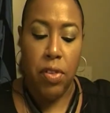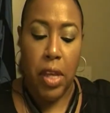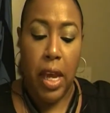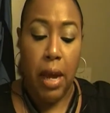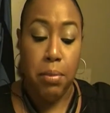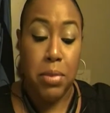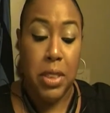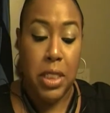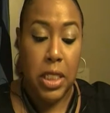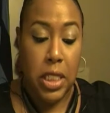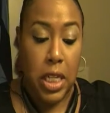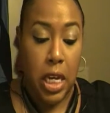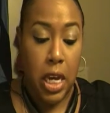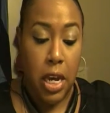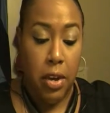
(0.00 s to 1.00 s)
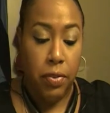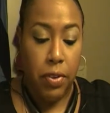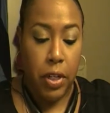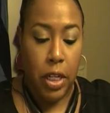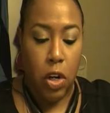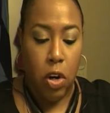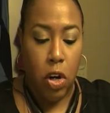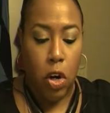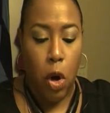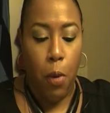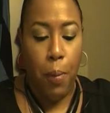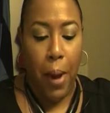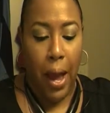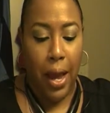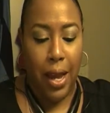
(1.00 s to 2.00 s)
Yeah, I'm definitely going to
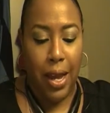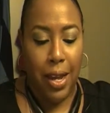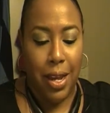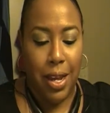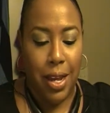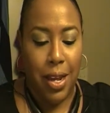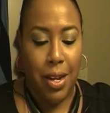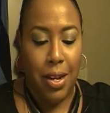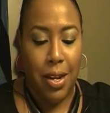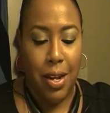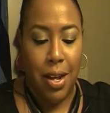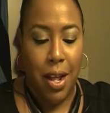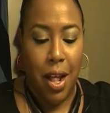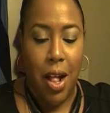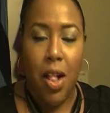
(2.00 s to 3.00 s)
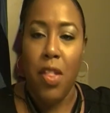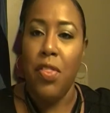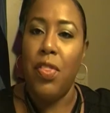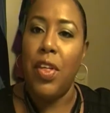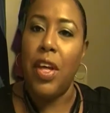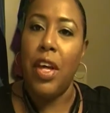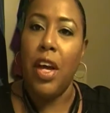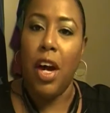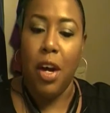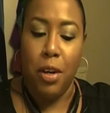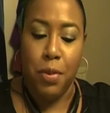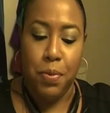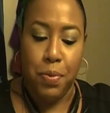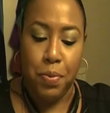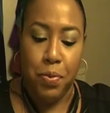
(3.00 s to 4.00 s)
go back and get the
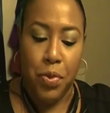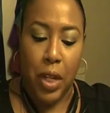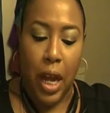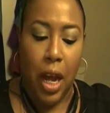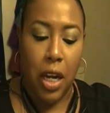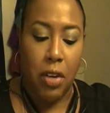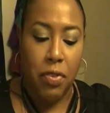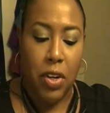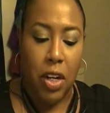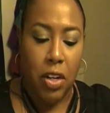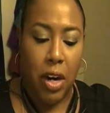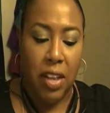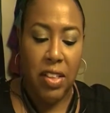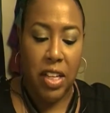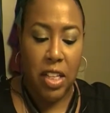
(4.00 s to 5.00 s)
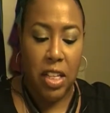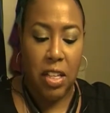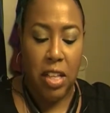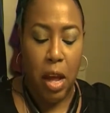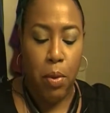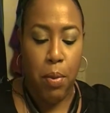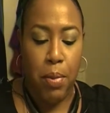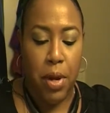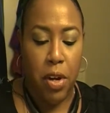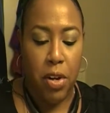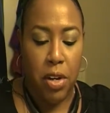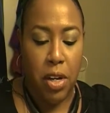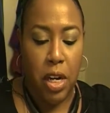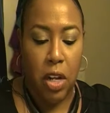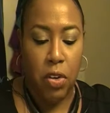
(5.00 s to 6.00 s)
olive color. I think that would be a
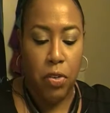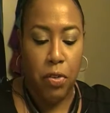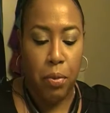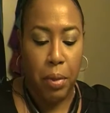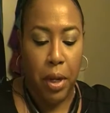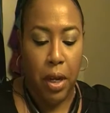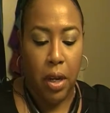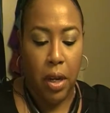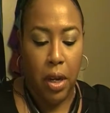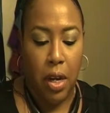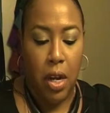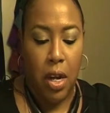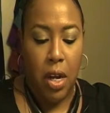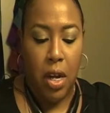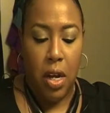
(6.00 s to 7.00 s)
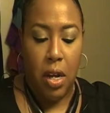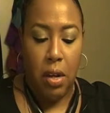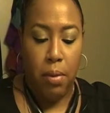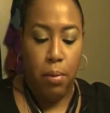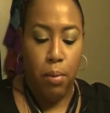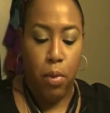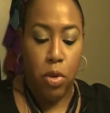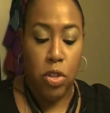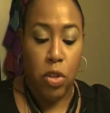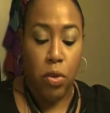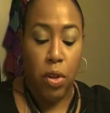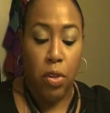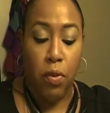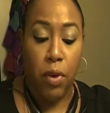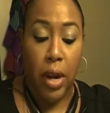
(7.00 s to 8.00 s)
good color for me, more so
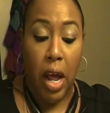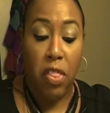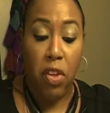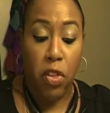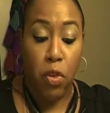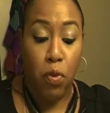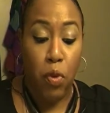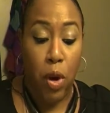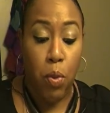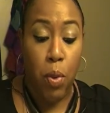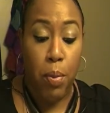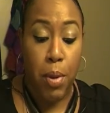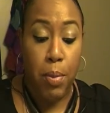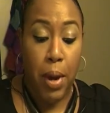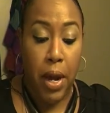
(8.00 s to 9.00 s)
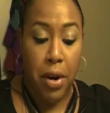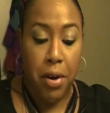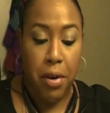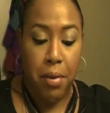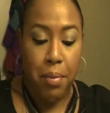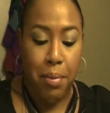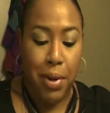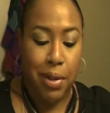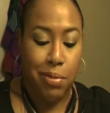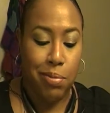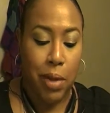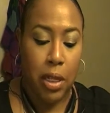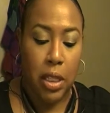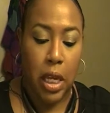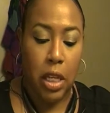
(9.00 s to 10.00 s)
than the red. I thought the red would be better, but
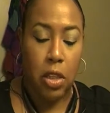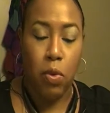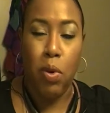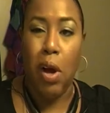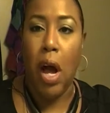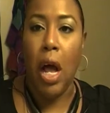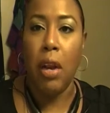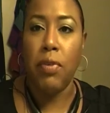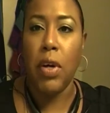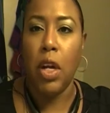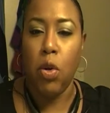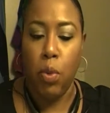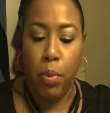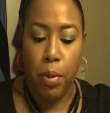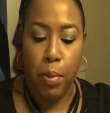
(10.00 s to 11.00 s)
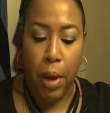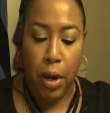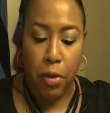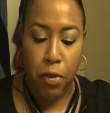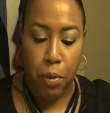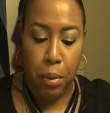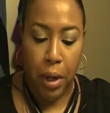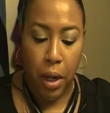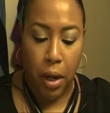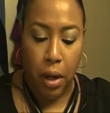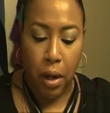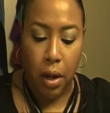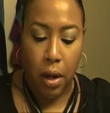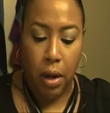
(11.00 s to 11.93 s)
I think the olive color would be better for me.